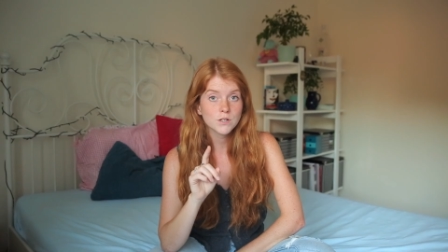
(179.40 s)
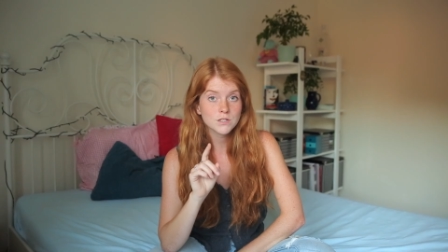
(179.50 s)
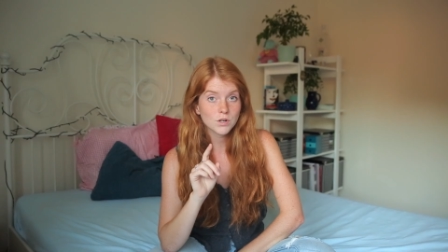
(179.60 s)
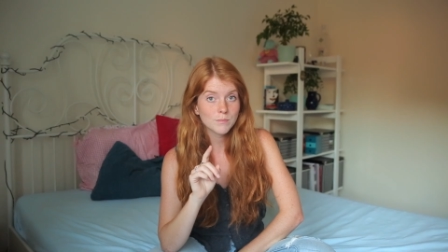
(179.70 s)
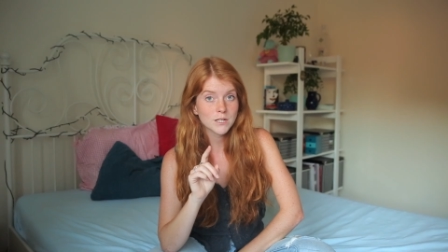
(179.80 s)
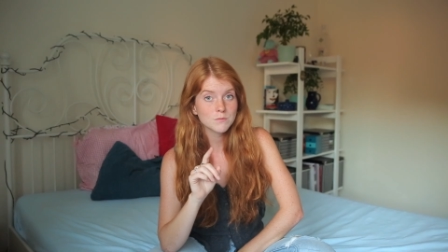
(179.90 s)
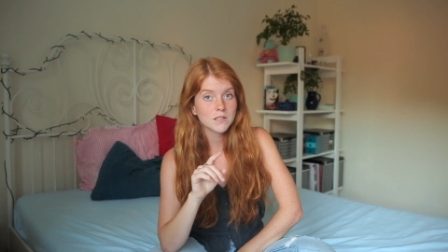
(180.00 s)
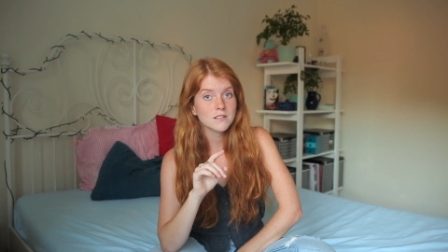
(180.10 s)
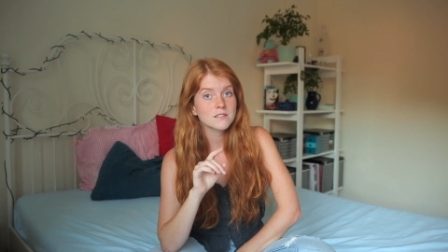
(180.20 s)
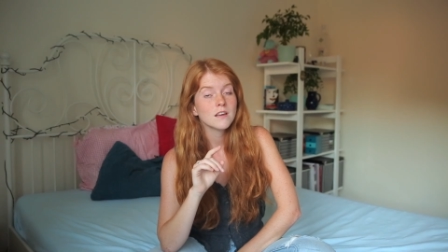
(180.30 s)
first grade
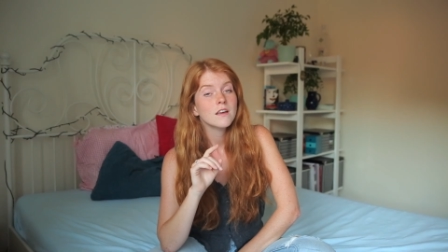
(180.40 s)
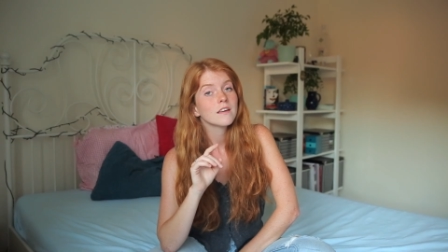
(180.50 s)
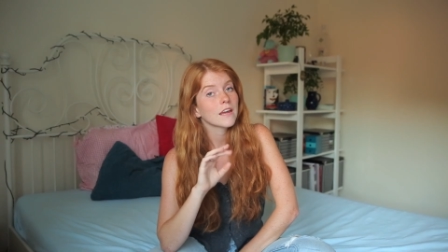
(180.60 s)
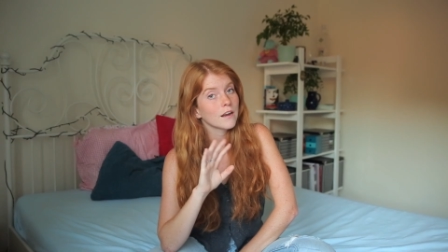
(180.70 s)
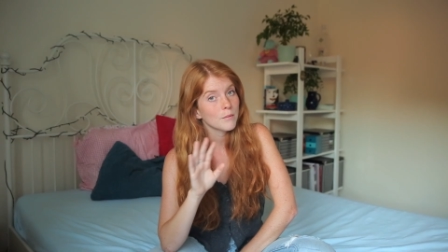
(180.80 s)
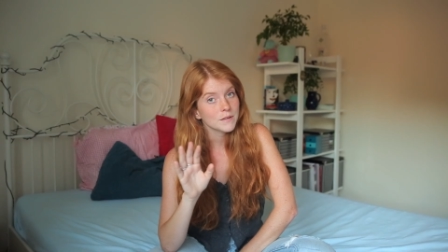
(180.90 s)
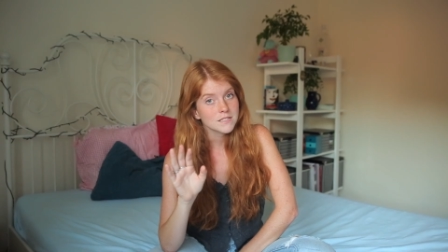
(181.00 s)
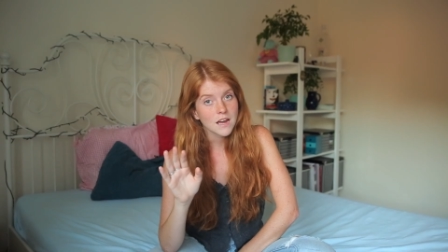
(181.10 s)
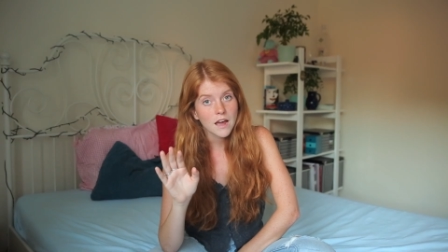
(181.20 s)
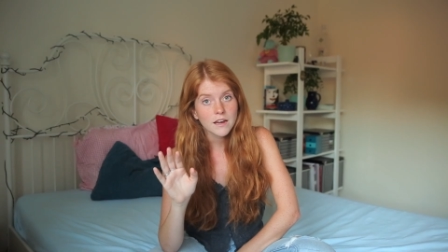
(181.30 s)
pashminas cannot be
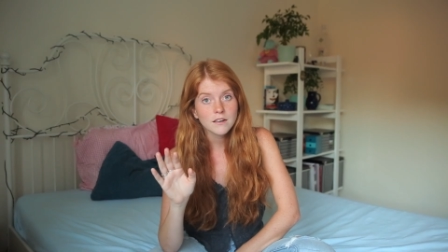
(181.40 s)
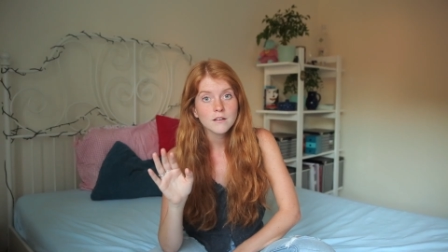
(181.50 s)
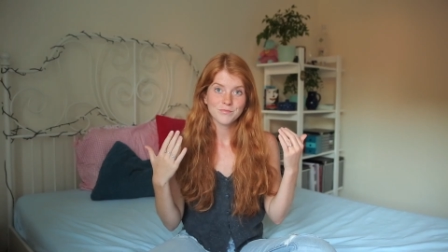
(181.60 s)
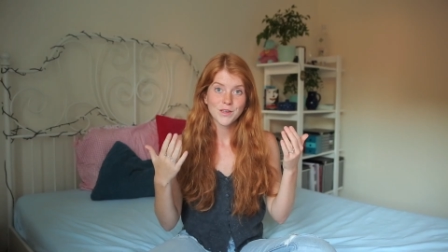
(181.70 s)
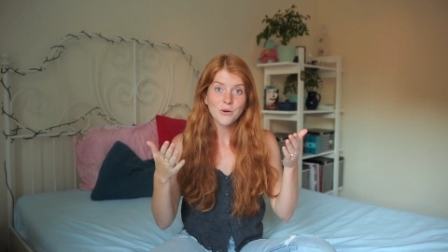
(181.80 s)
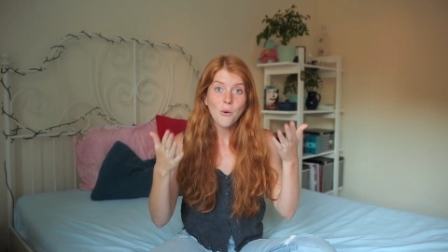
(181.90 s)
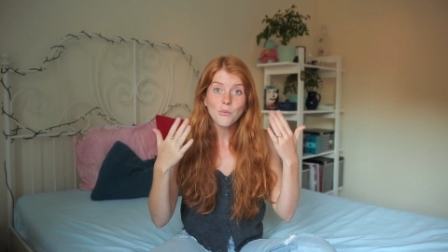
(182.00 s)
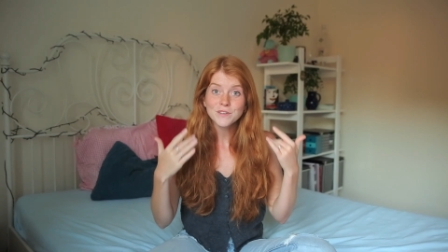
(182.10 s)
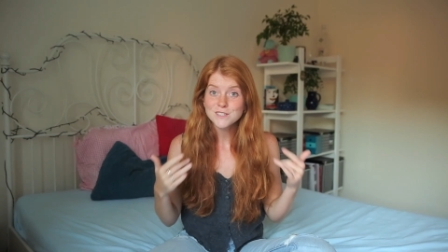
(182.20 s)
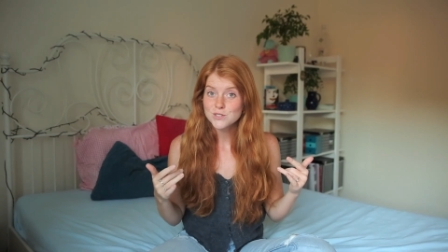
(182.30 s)
dyed. They are only